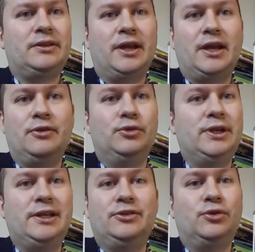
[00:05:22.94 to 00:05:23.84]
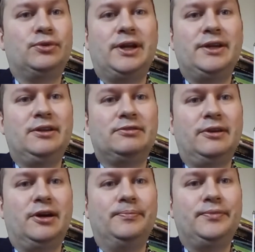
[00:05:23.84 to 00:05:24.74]
they really don't like
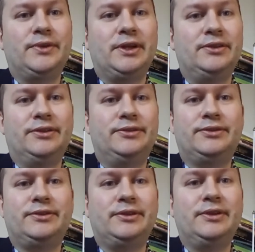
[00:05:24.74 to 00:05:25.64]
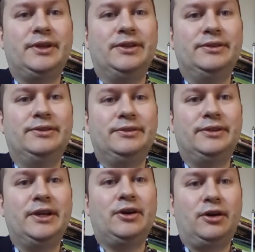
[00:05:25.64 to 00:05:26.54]
Islam, and
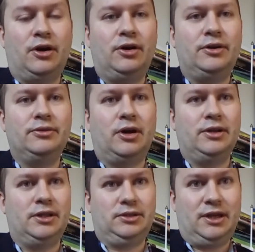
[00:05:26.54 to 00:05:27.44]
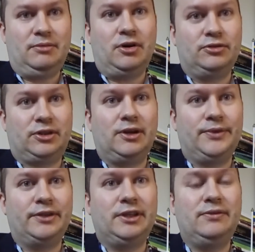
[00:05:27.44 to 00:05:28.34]
they are hard. They are
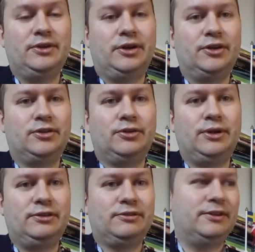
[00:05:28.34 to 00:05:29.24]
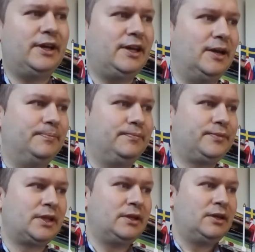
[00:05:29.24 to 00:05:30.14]
sometimes even harsher critics than I am.
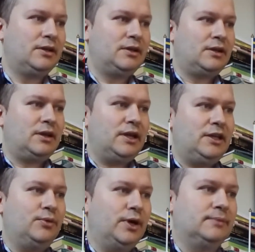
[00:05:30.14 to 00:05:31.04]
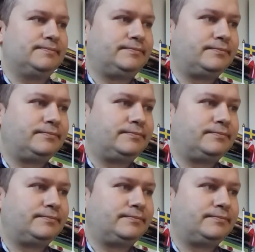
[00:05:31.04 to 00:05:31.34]
Anyway,